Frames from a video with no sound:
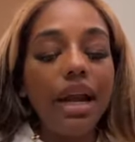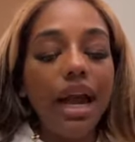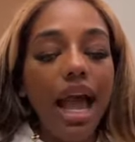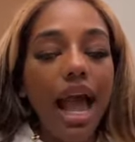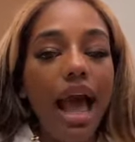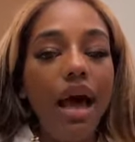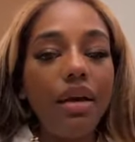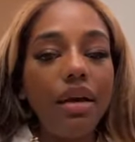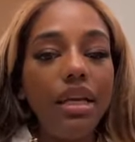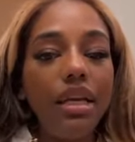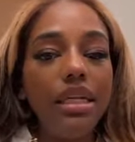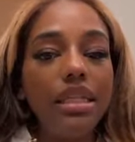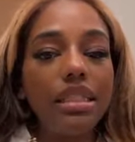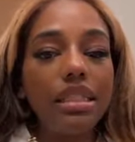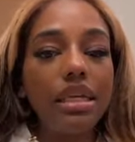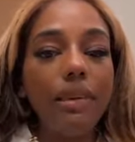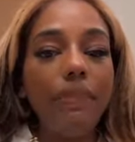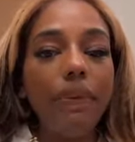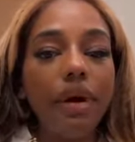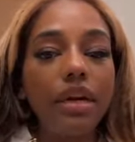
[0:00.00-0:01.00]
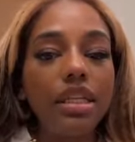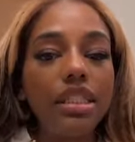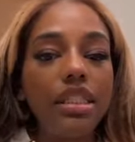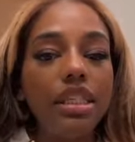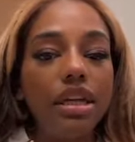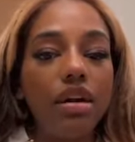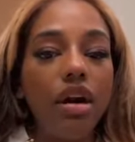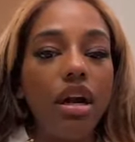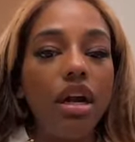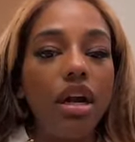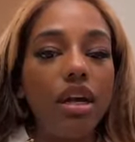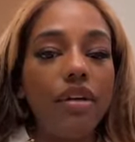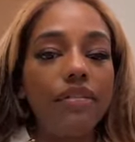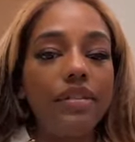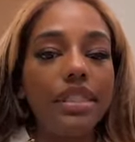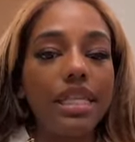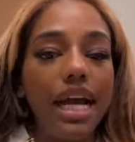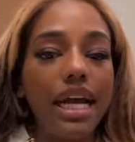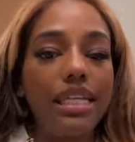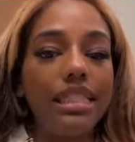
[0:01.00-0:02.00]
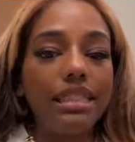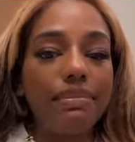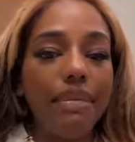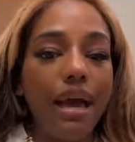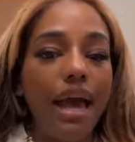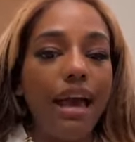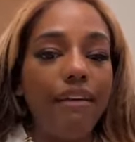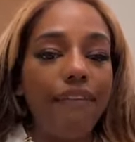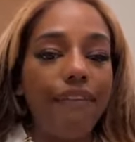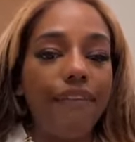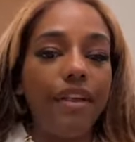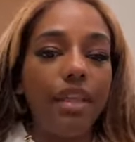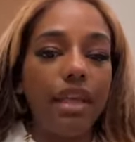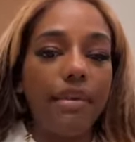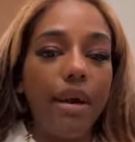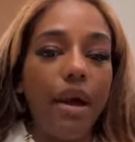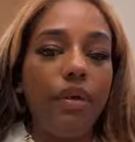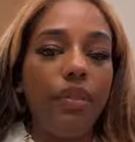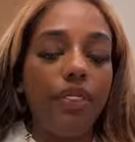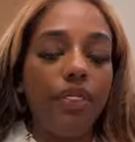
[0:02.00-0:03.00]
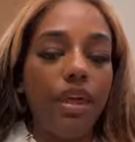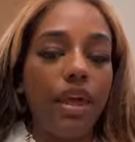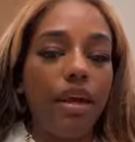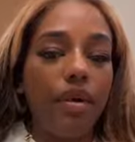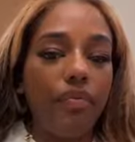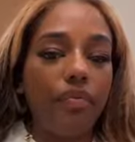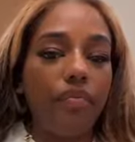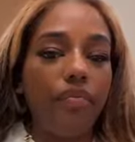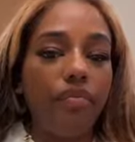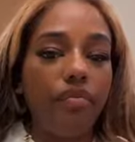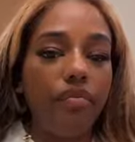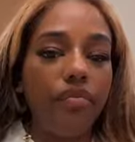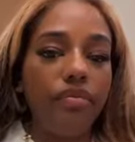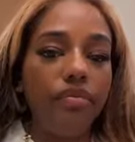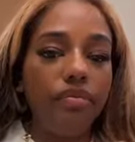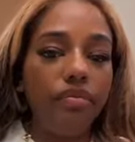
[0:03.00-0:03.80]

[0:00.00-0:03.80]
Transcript: Spirit, how does the person on Earth signs mind feel about them?